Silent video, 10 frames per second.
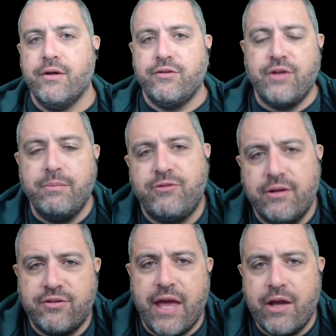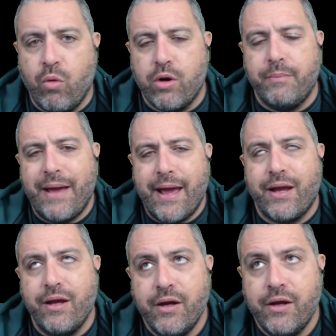Sub 6K quarterback,
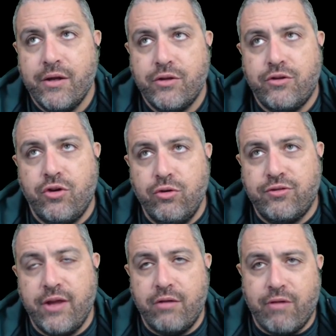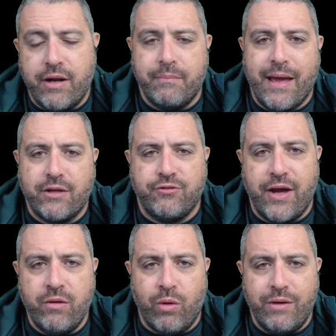two stud running backs,
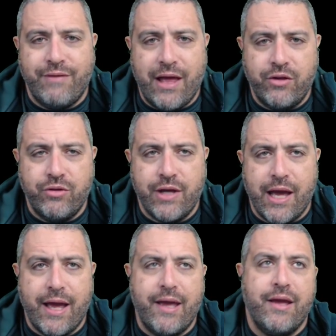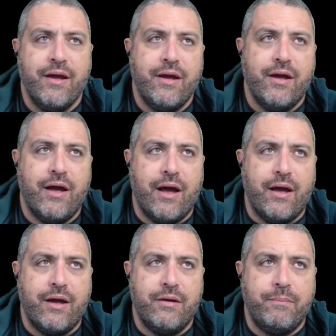find one value guy.
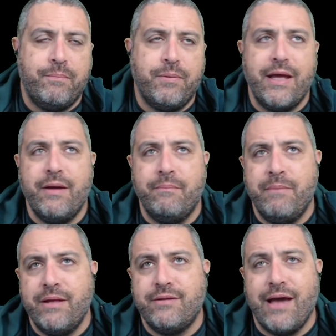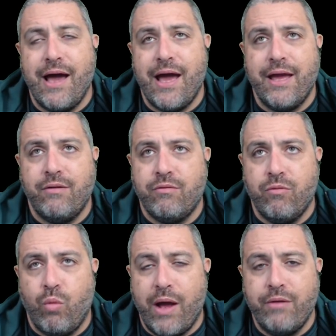Play a mid to high
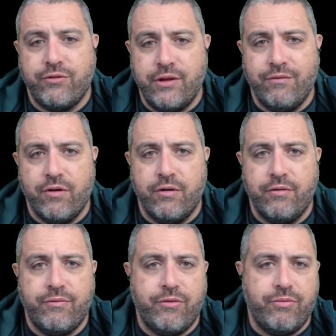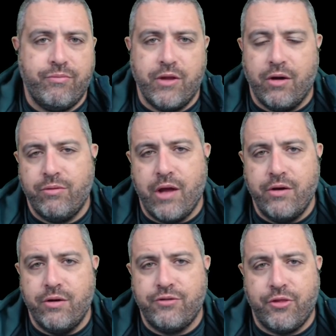wide receiver, you know,
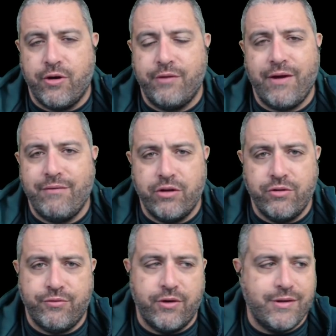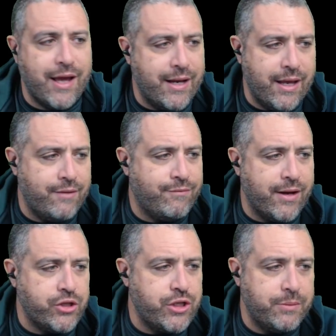under 3,500 for a tight end,
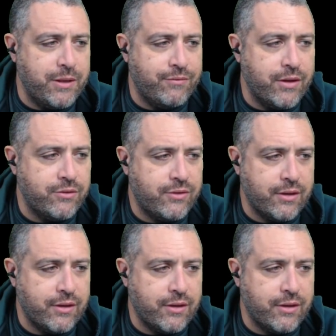find a cheap defense.